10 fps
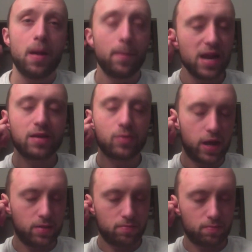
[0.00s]
But anyway,
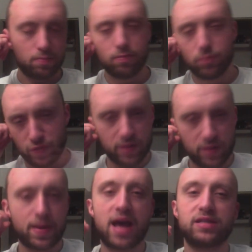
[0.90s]
moving
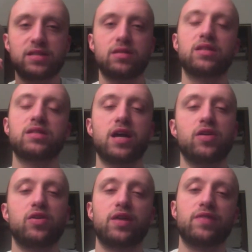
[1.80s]
past the
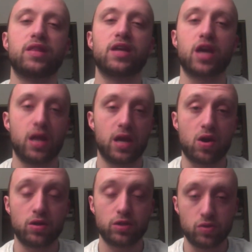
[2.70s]
title and everything, getting
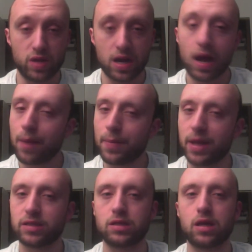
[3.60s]
on to the
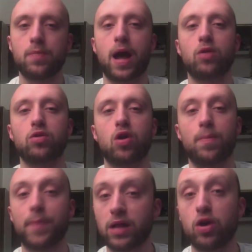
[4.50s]
comments about
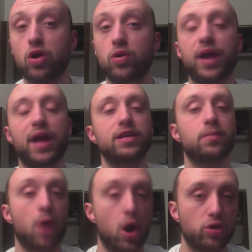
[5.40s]
Carmelo, Kenyon
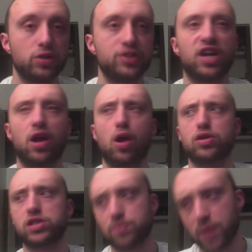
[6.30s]
Martin, J.R.
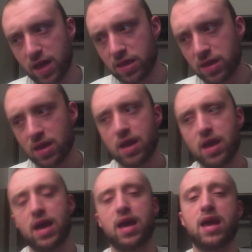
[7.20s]
Smith,
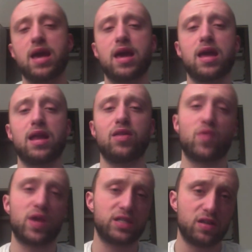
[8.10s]
and the
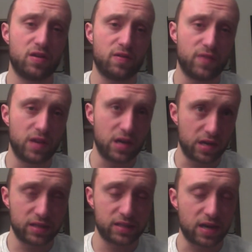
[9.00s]
rest of the
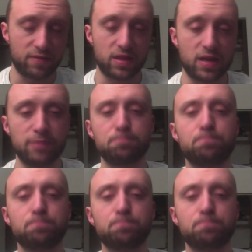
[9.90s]
Nuggets and everything.